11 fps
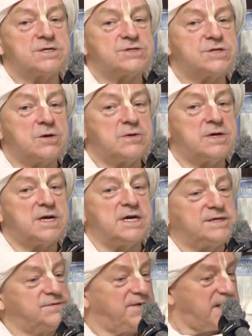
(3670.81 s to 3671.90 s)
So
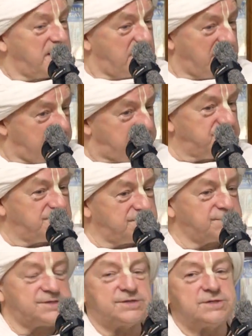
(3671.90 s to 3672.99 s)
it's very
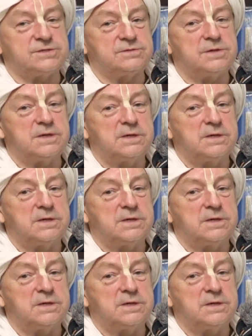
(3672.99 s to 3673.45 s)
dangerous to